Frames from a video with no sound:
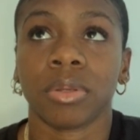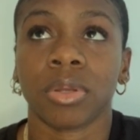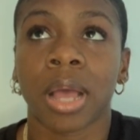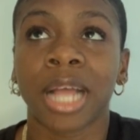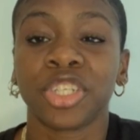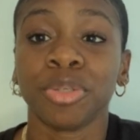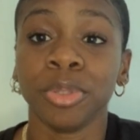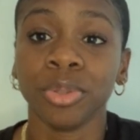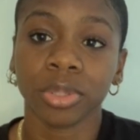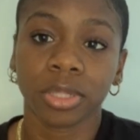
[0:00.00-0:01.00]

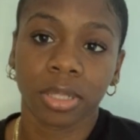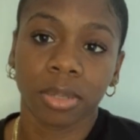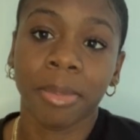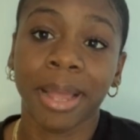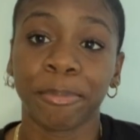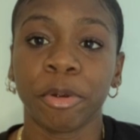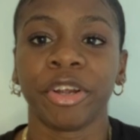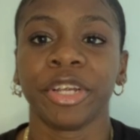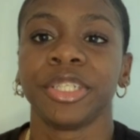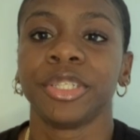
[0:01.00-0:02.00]
attribute my
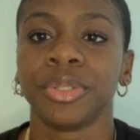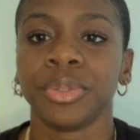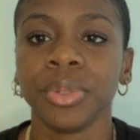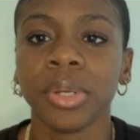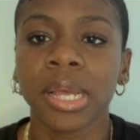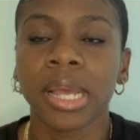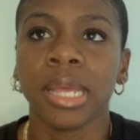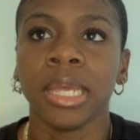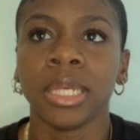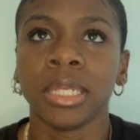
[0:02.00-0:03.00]
progress to
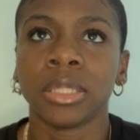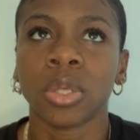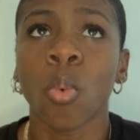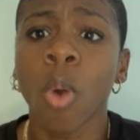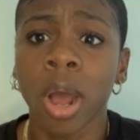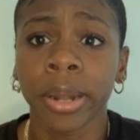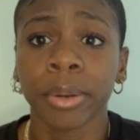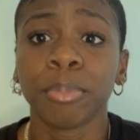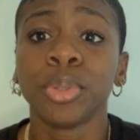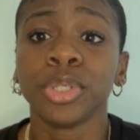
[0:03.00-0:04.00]
is
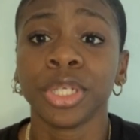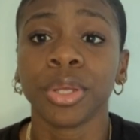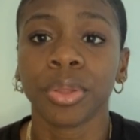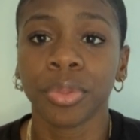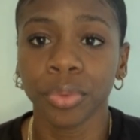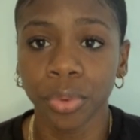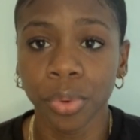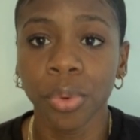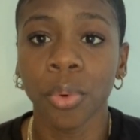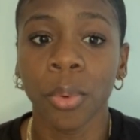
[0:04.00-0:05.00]
one pushing
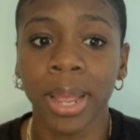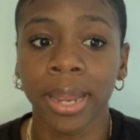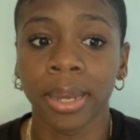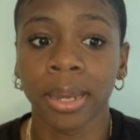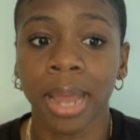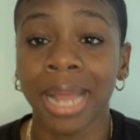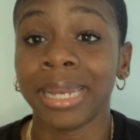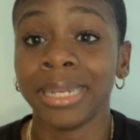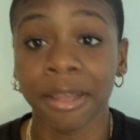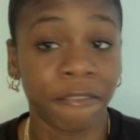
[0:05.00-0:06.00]
through when
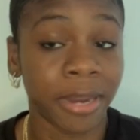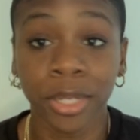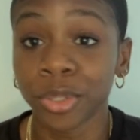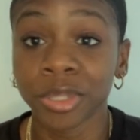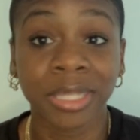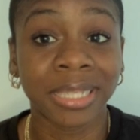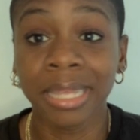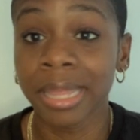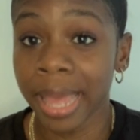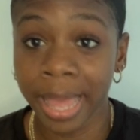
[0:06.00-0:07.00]
I definitely couldn't see
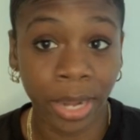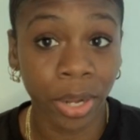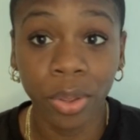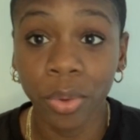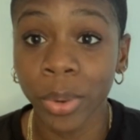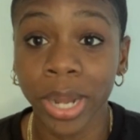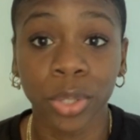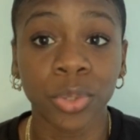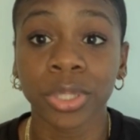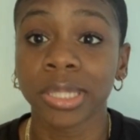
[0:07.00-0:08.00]
the end, when I
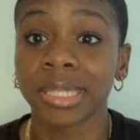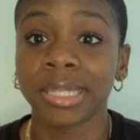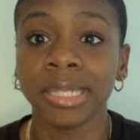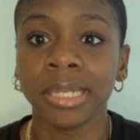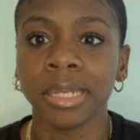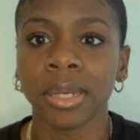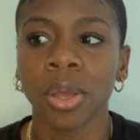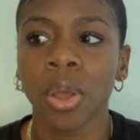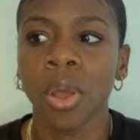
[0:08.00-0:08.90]
couldn't see